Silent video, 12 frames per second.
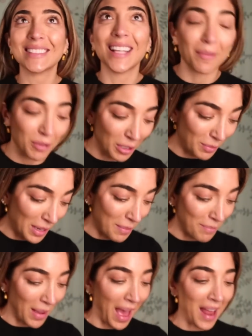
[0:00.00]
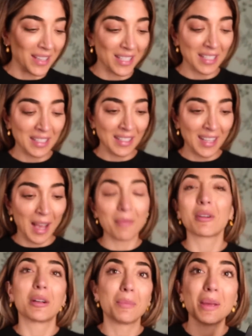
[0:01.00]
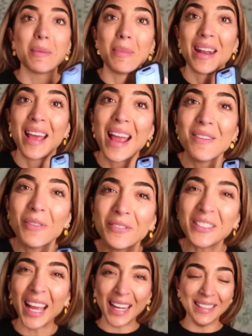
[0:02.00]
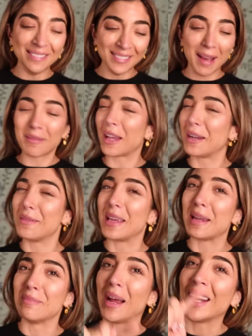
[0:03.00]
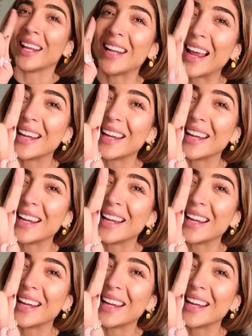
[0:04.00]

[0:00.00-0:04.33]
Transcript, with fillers: I'm gonna be in bed. I'm gonna be in bed at 8.15. I'm gonna be in bed at